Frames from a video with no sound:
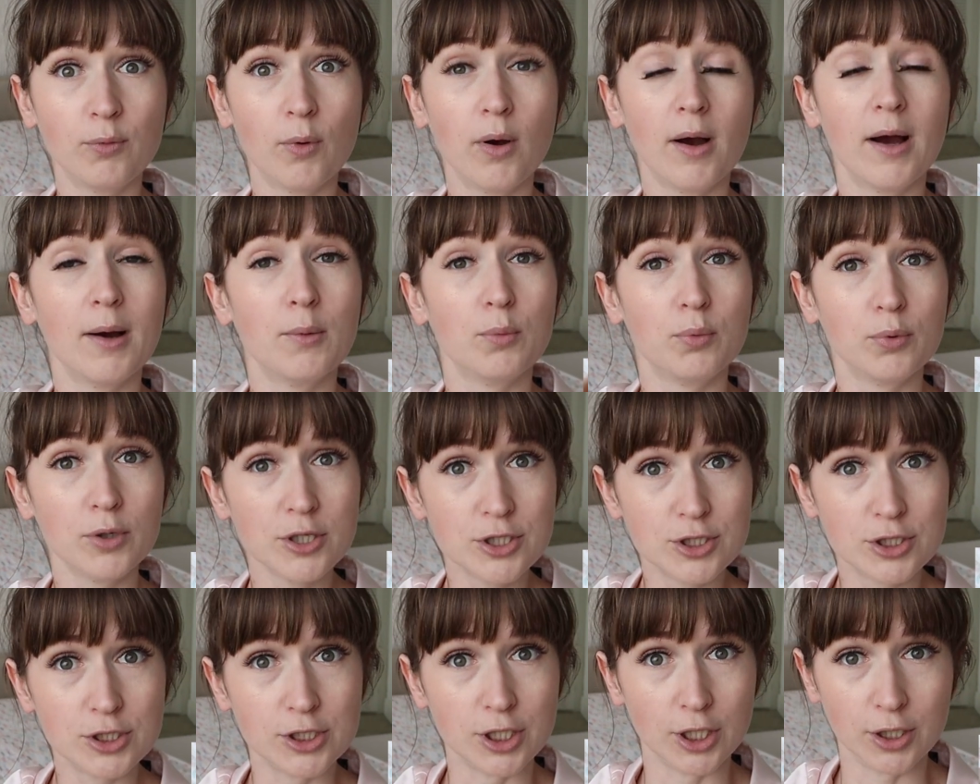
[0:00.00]
What I
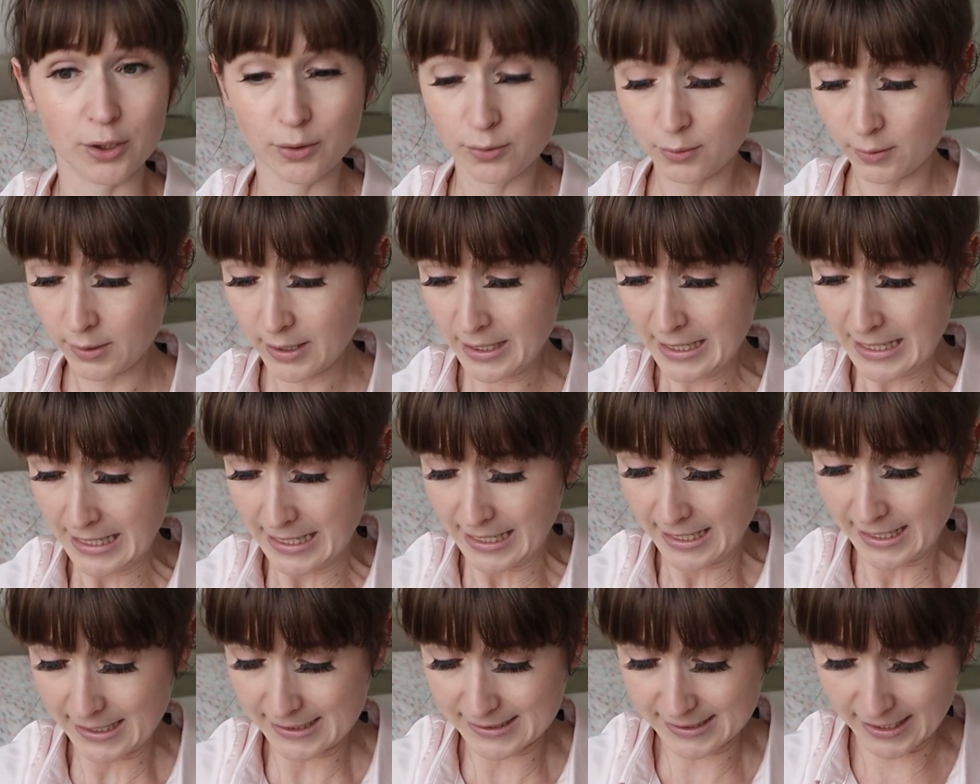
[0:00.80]
would do
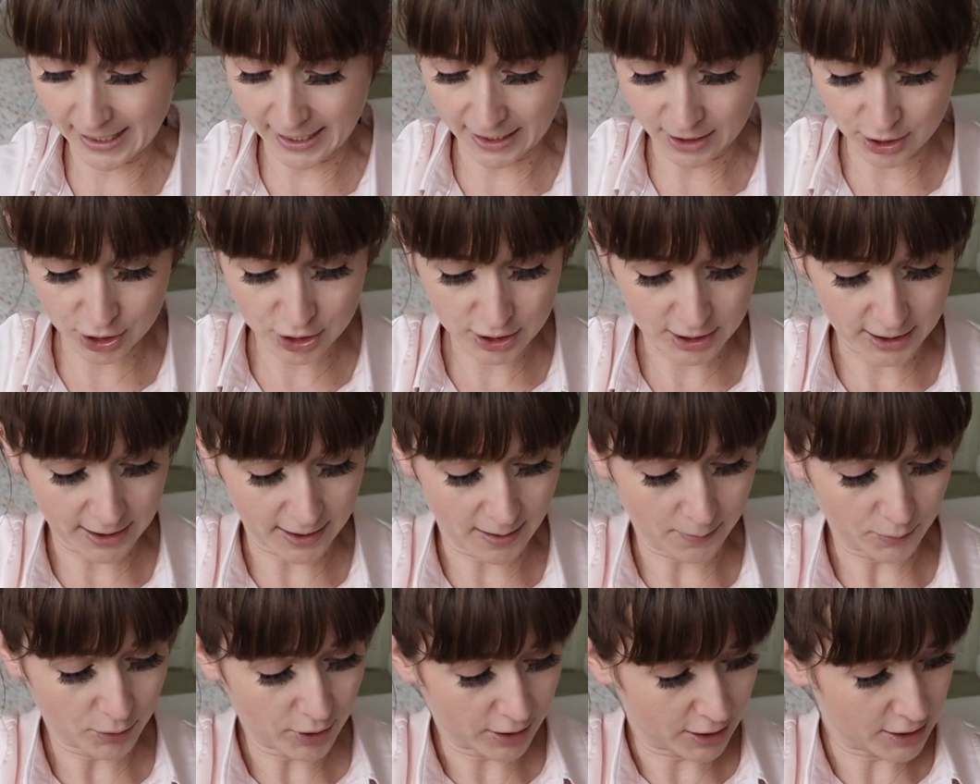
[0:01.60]
is
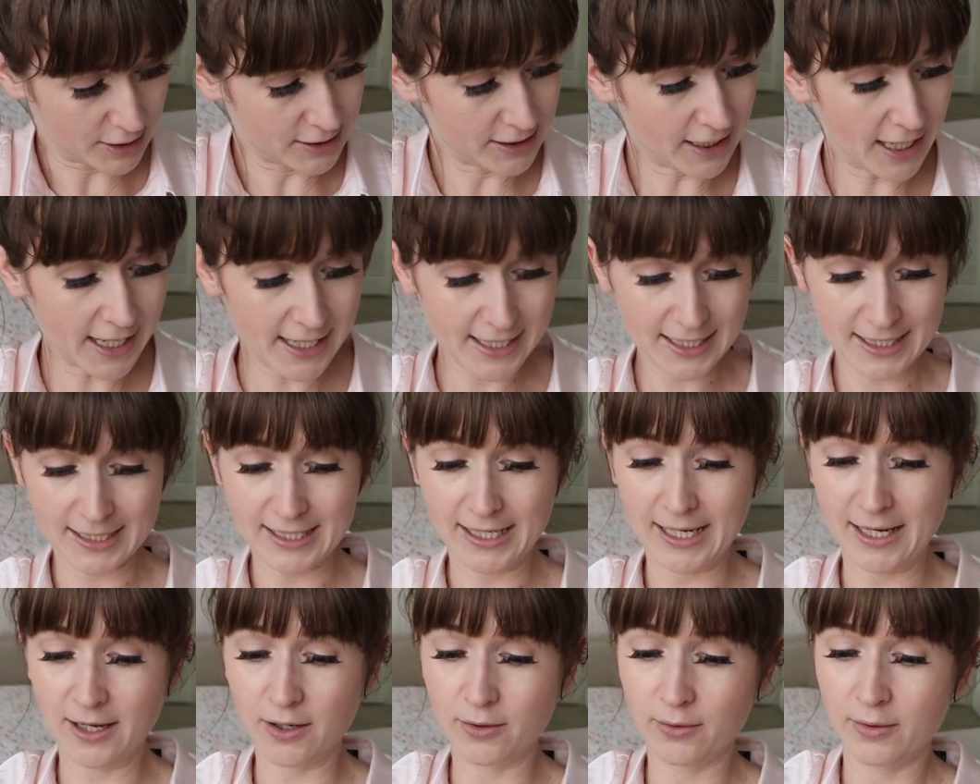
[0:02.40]
actually, I'm going to take it
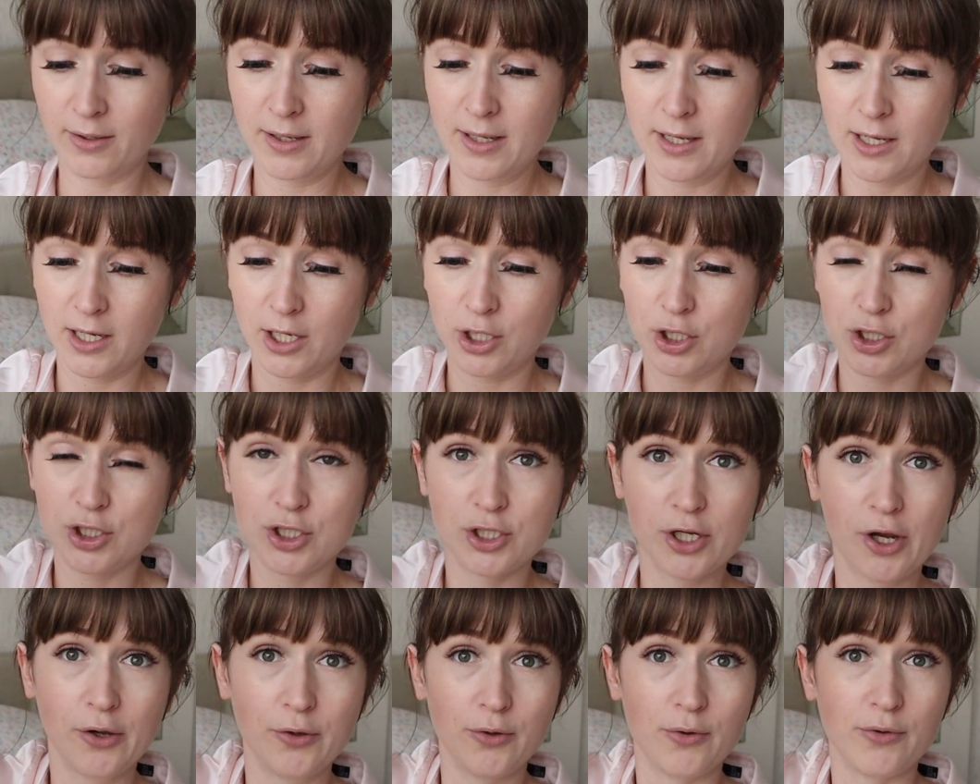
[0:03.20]
out and
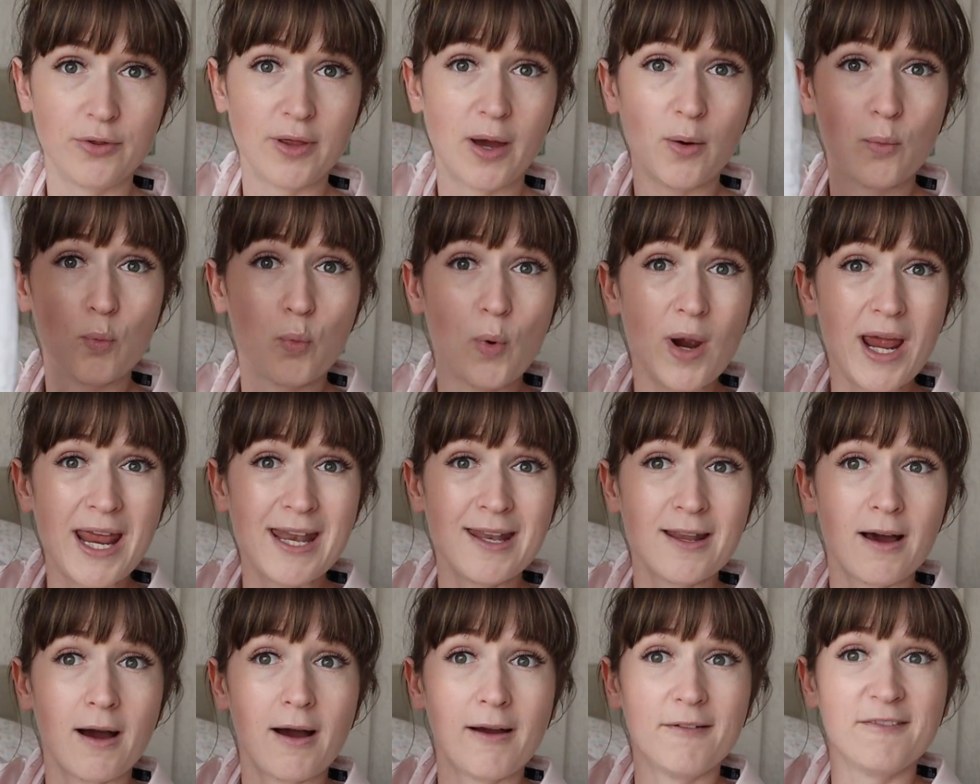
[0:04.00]
show you that
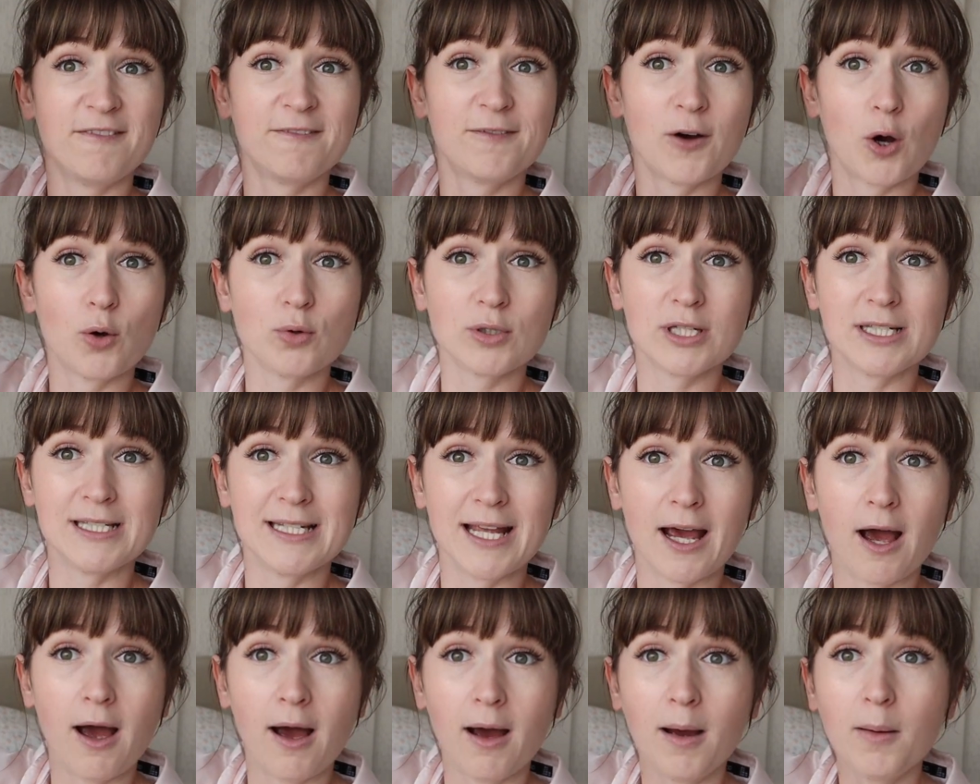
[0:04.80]
when I've folded
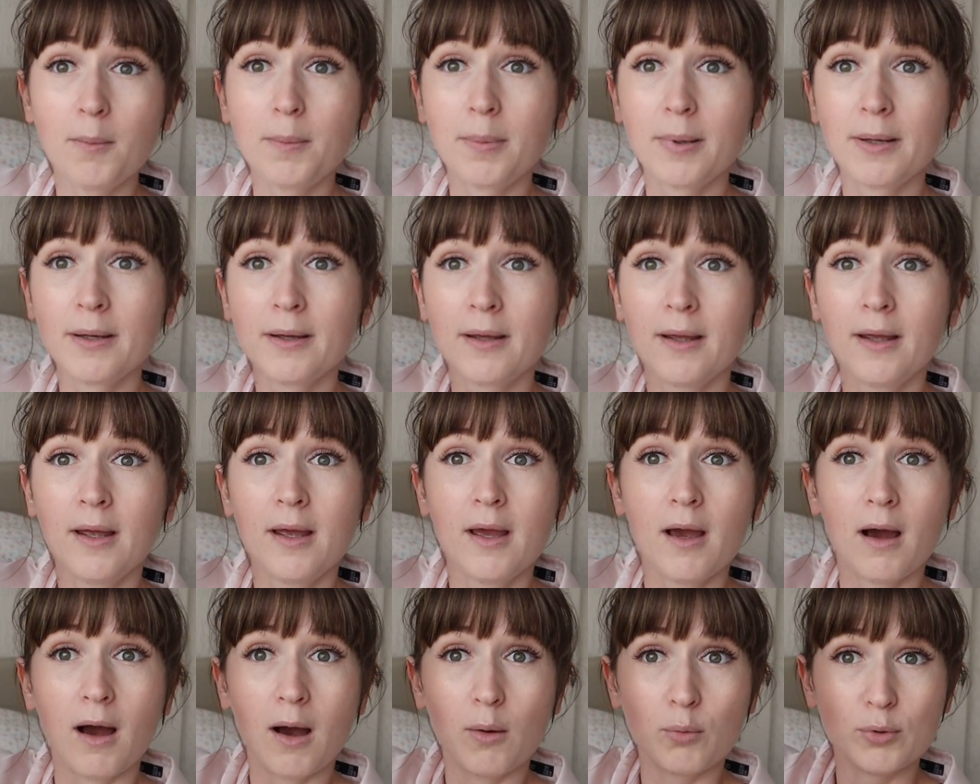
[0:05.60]
it up,
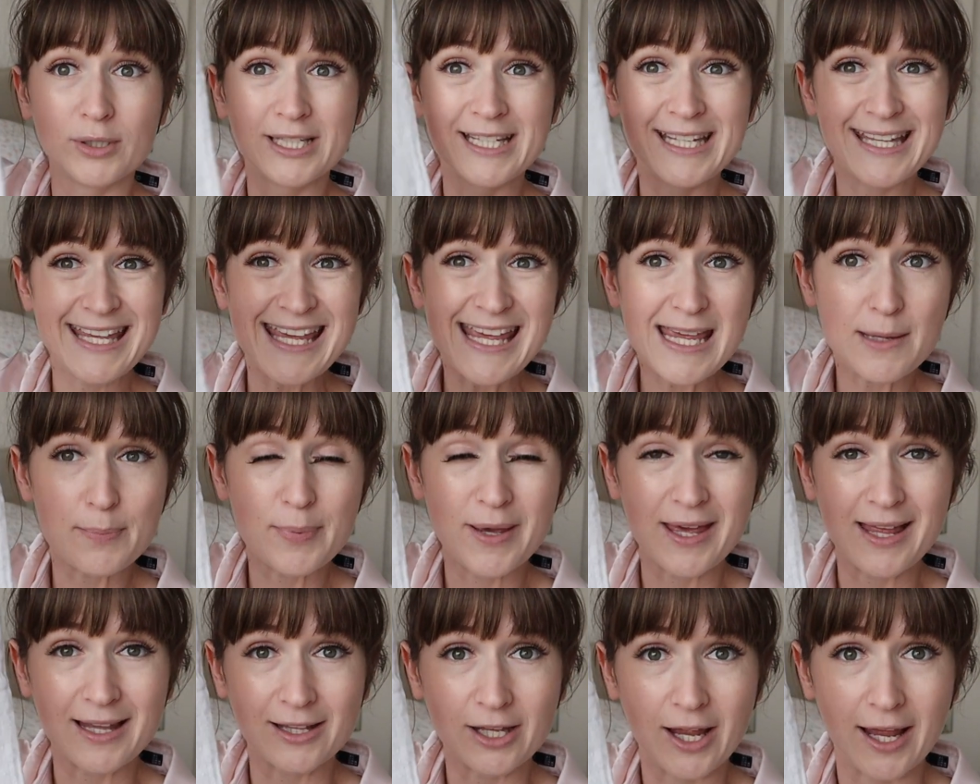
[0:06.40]
I would
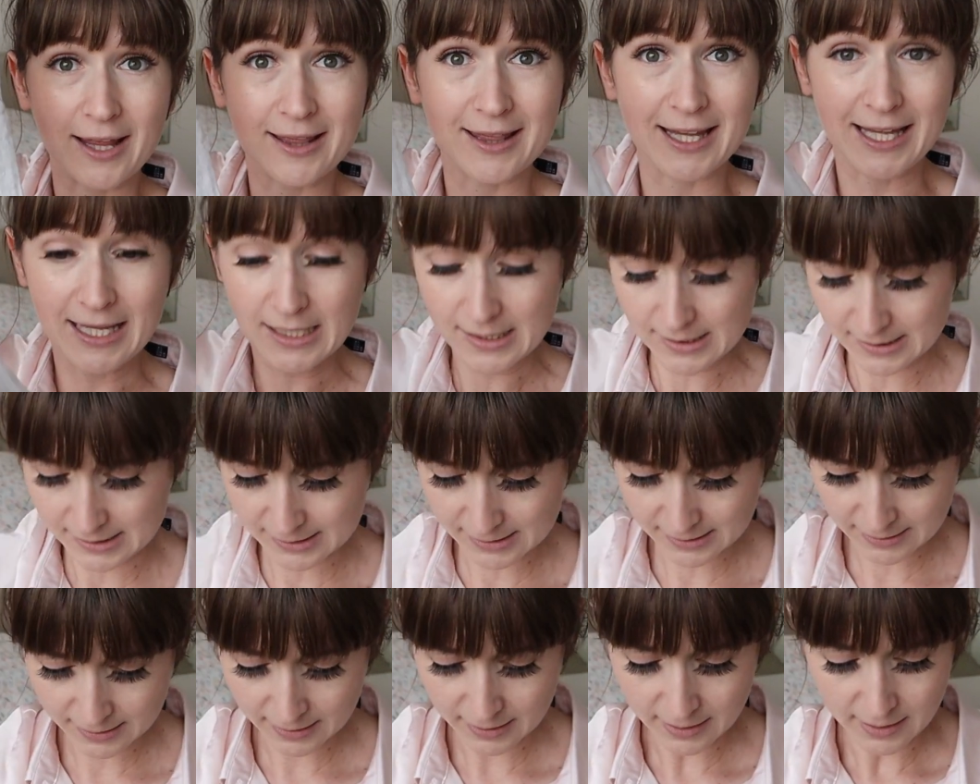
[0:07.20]
keep it like
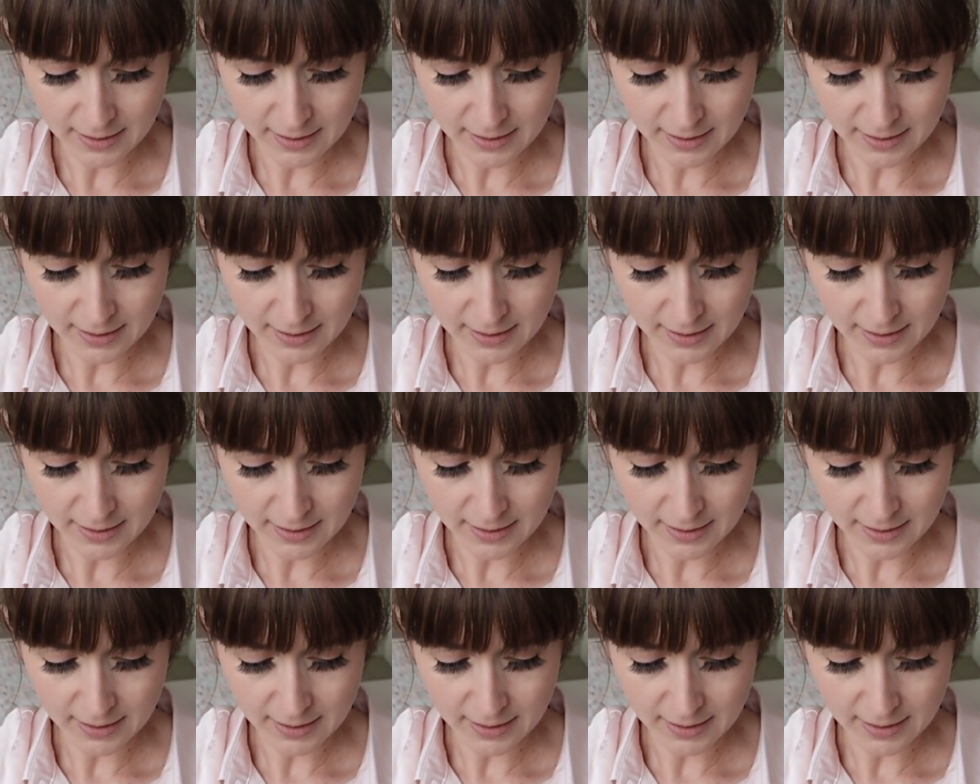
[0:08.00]
this.